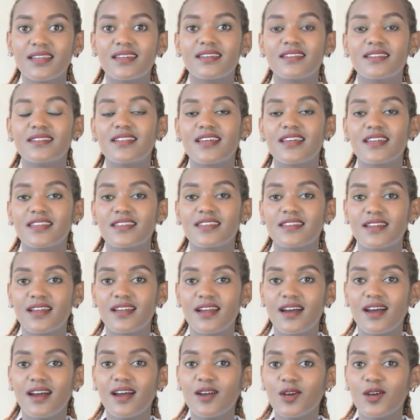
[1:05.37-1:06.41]

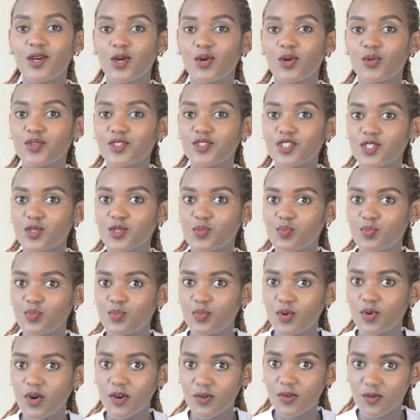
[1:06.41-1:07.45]
Dakika, which is
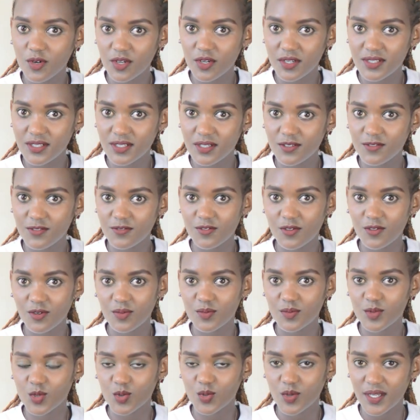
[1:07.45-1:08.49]
borrowed from
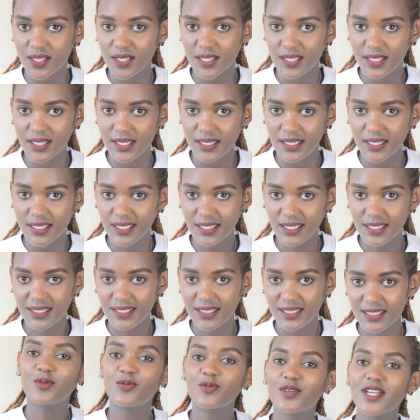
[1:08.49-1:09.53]
Swahili.
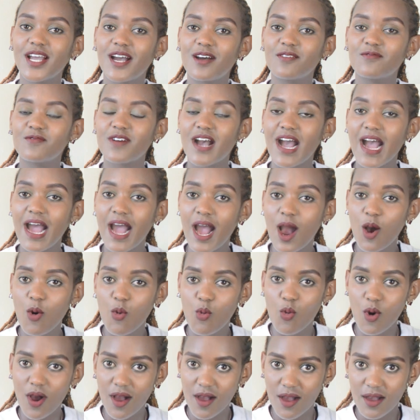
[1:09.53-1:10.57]
We have
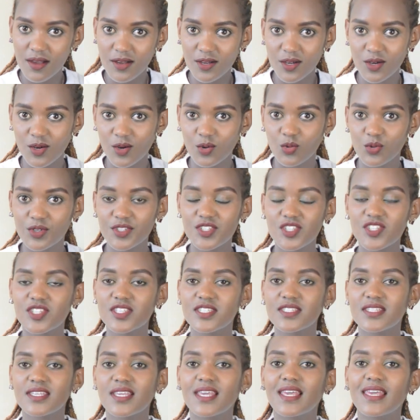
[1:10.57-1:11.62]
hour, which
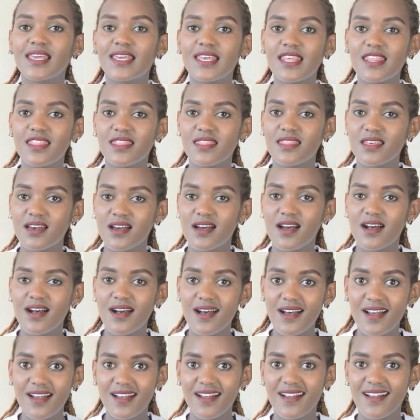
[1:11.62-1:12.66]
is Thaa.